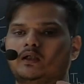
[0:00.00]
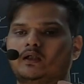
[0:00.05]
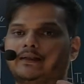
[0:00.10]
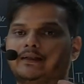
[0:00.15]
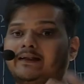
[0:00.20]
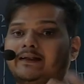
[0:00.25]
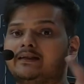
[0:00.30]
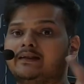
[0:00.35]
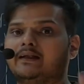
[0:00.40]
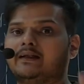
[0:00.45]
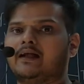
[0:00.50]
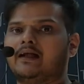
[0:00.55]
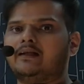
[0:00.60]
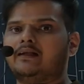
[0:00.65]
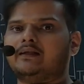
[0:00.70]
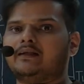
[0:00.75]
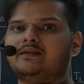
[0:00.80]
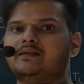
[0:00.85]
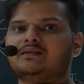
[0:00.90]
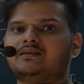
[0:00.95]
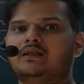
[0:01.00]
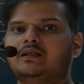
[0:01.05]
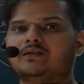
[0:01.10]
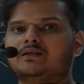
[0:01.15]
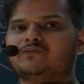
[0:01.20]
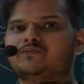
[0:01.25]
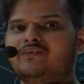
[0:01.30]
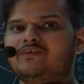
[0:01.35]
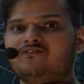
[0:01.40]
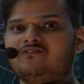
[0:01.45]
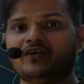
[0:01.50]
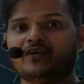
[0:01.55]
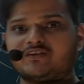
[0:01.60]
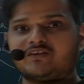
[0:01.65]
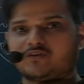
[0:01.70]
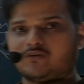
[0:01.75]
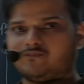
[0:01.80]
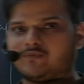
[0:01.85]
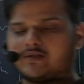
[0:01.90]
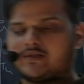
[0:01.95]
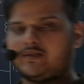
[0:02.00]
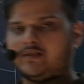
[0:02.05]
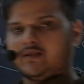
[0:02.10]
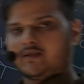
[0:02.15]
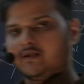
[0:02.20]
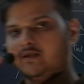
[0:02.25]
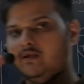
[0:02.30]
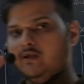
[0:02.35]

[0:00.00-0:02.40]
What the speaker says: technicalities does we face over there.